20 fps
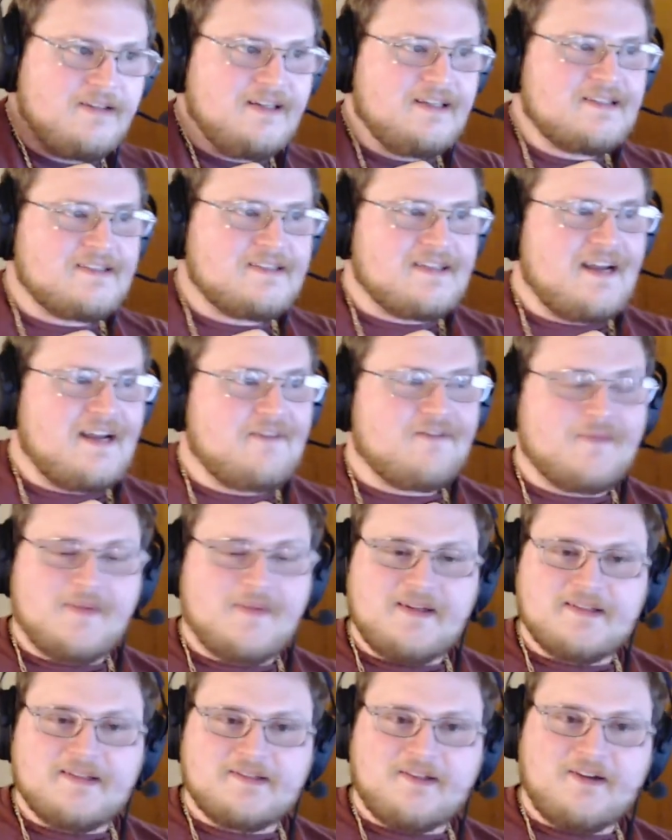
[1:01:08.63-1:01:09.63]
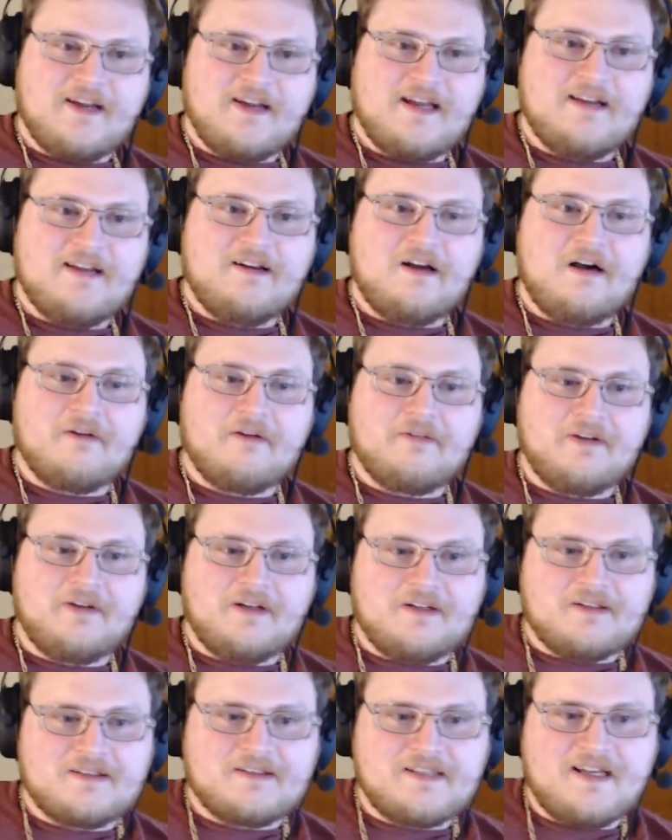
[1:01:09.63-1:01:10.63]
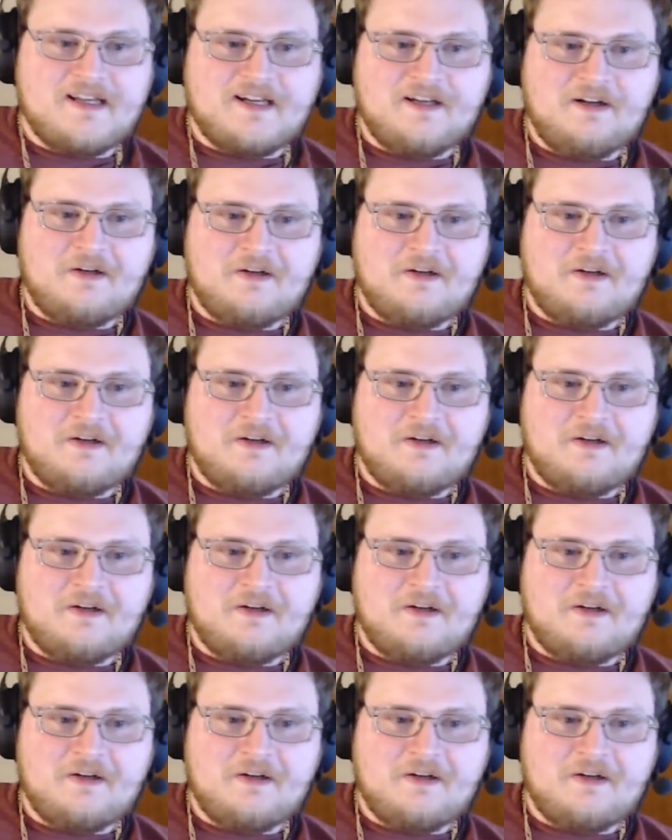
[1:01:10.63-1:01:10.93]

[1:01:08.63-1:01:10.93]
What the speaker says: it's time for me to start heading off here because I got